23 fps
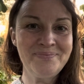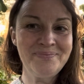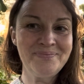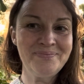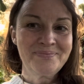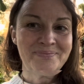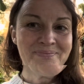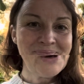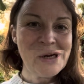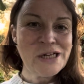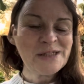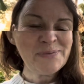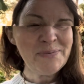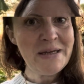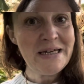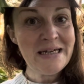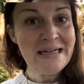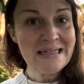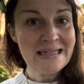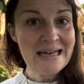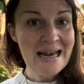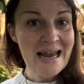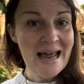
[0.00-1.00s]
Which brings
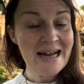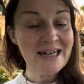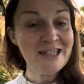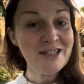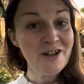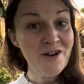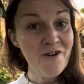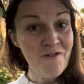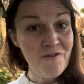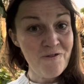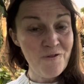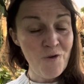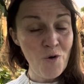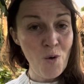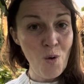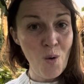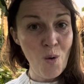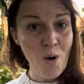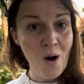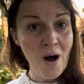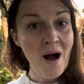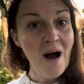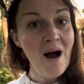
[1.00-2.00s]
me to letter
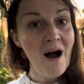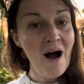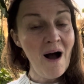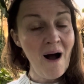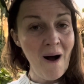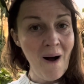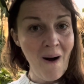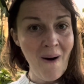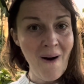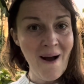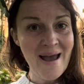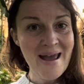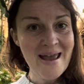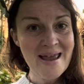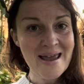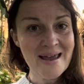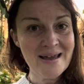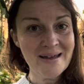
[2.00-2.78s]
4, I,